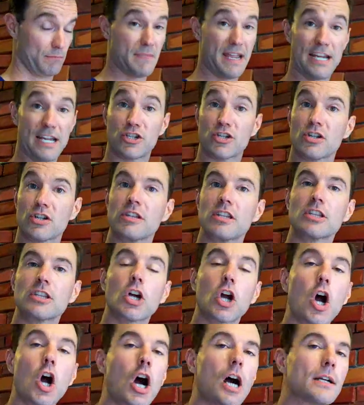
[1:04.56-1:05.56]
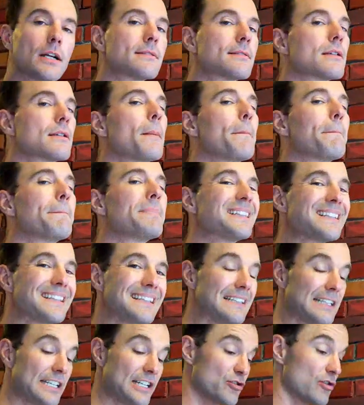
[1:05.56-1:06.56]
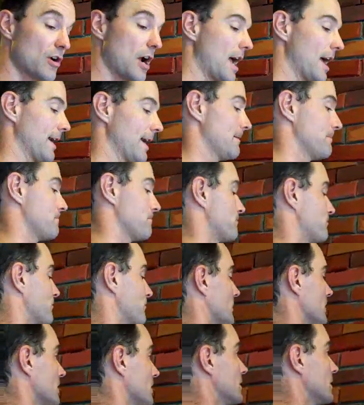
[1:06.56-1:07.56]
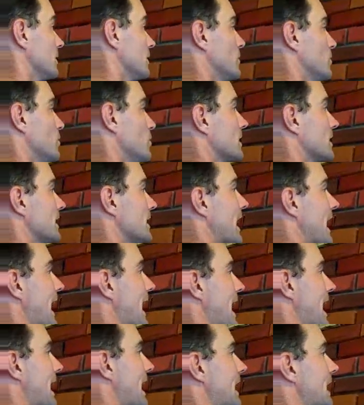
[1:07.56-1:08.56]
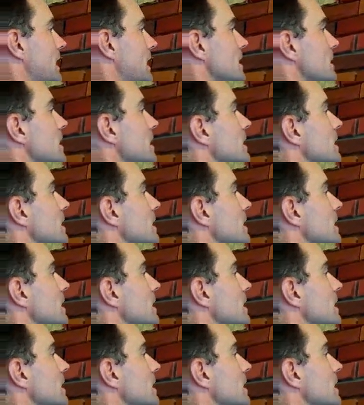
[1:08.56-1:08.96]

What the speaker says: make sure that the caulk is completely dry. We're going to add